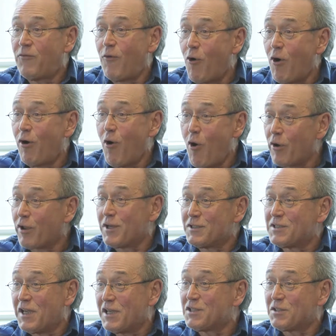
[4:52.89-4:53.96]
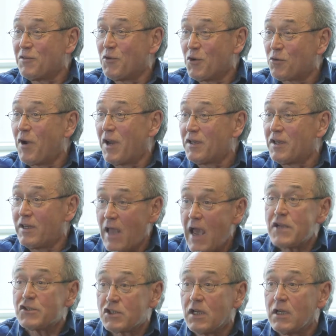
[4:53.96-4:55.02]
for Organization of Ukrainian
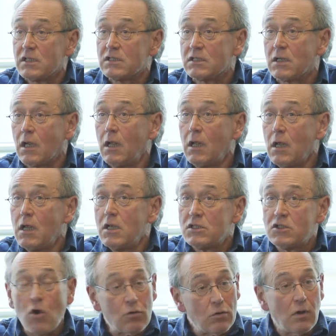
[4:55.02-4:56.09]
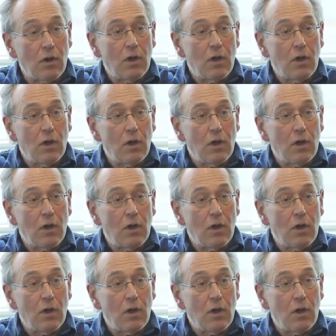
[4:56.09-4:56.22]
Nationalists. So,